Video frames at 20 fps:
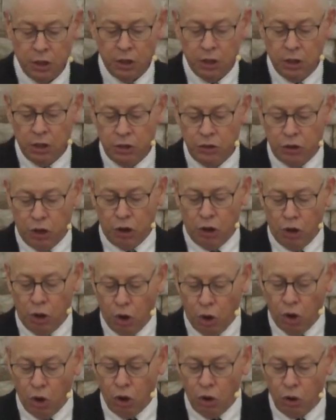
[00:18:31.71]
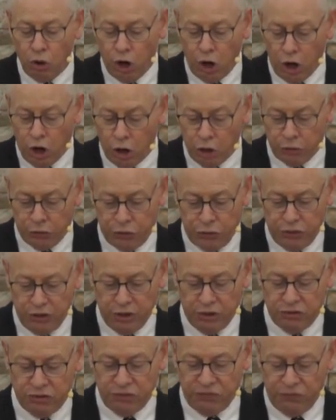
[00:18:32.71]
The whole earth
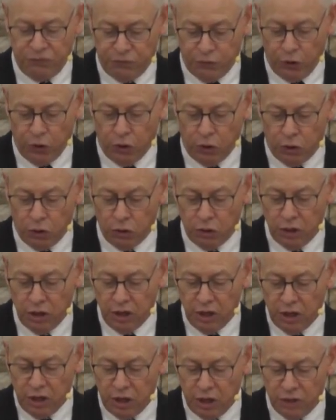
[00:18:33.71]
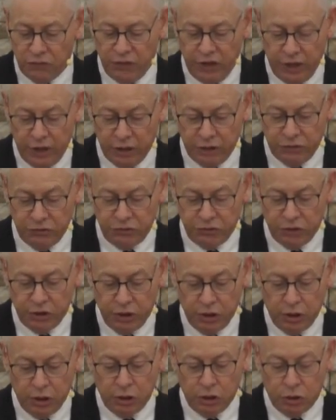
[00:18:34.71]
is full of his
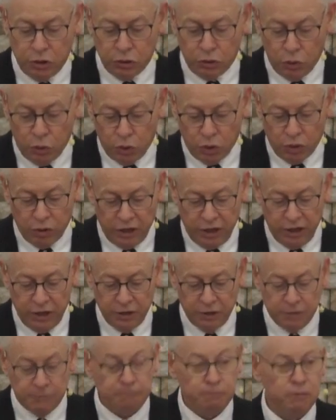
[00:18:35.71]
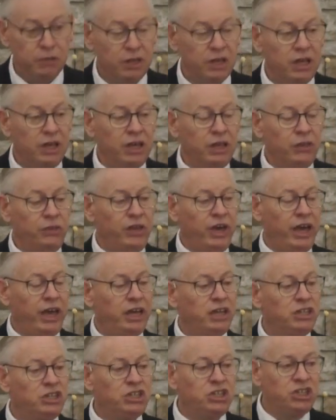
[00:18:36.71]
glory they
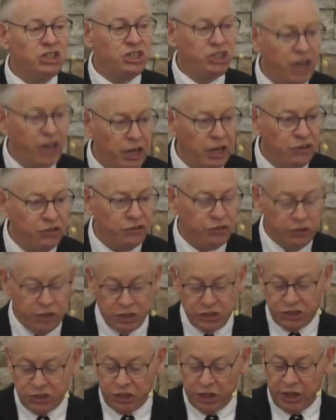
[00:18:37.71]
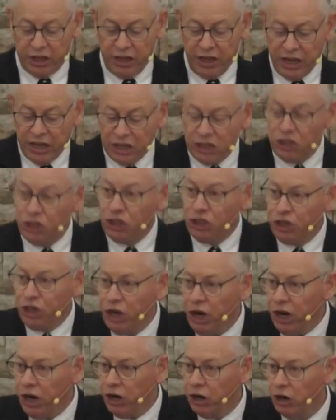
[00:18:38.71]
ceaselessly
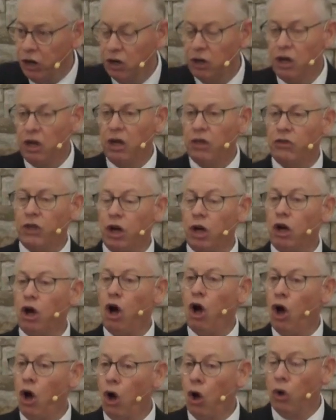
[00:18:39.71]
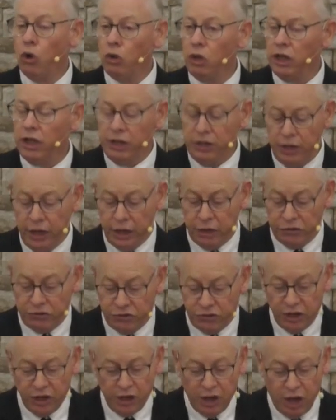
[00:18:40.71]
cheer the
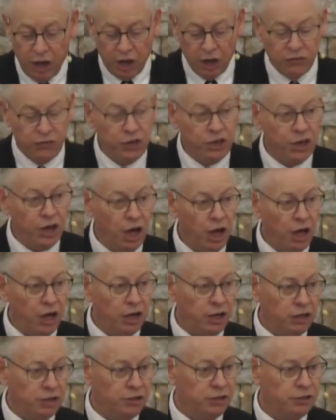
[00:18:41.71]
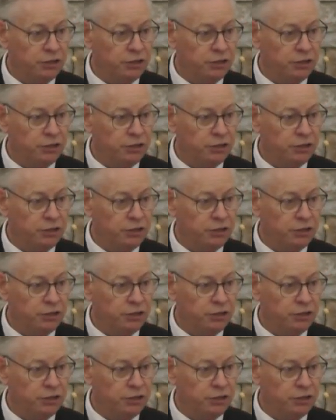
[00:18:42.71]
holiness of God.